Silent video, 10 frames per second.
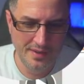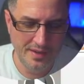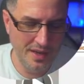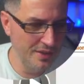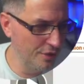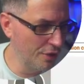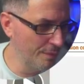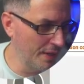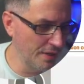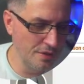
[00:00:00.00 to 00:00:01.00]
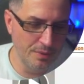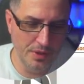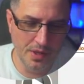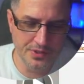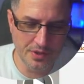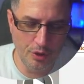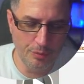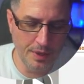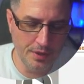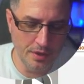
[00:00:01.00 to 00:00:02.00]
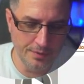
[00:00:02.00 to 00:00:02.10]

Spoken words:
And you go back and you realize, oh my God,